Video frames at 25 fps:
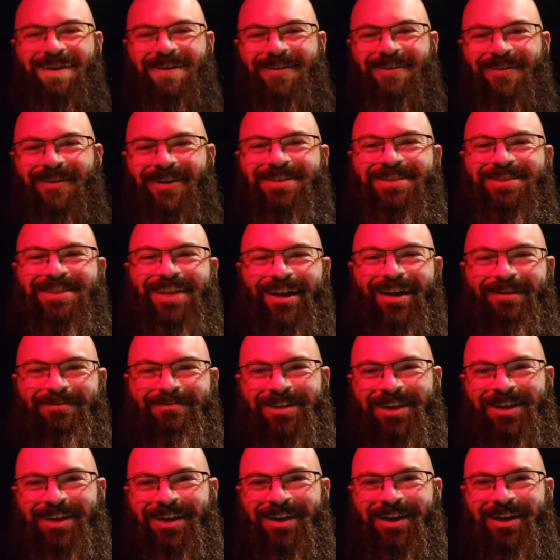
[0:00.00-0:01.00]
What's
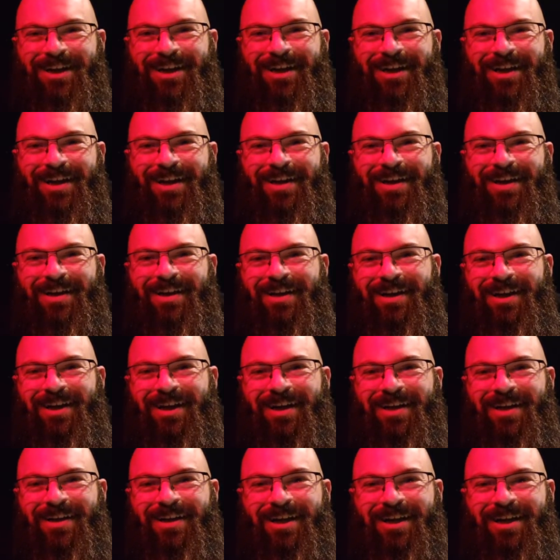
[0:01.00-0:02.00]
up,
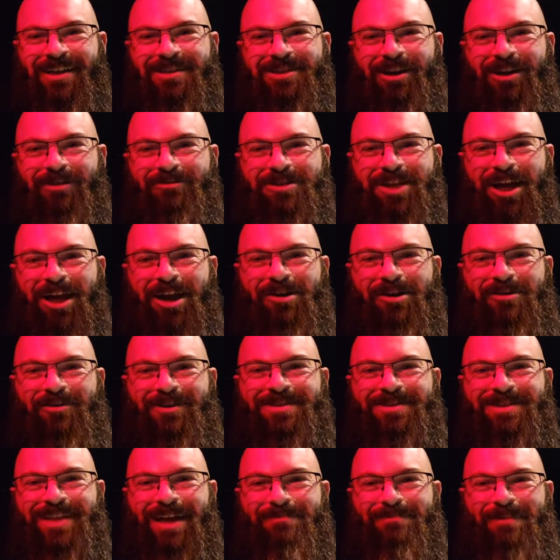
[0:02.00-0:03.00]
Cho-Cho?
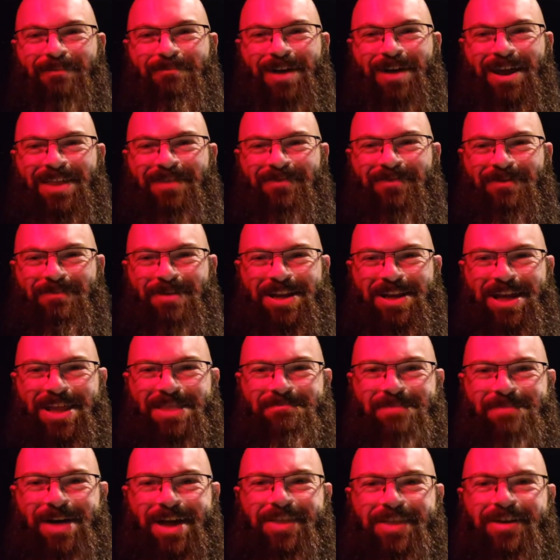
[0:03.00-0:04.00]
What's up, my brother from
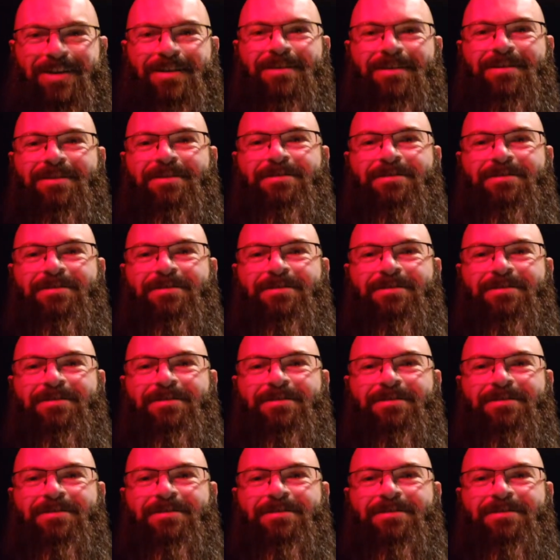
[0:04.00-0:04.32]
another mother?